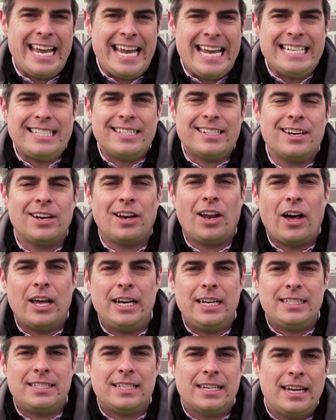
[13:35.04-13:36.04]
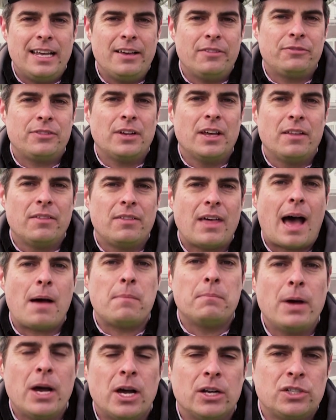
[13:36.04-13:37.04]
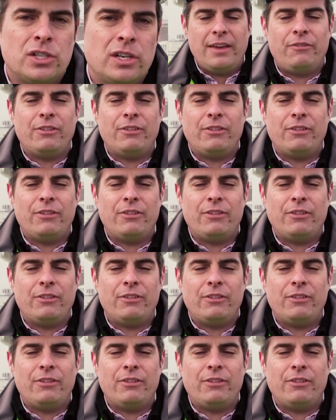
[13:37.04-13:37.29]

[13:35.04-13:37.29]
isn't likely to lift that much.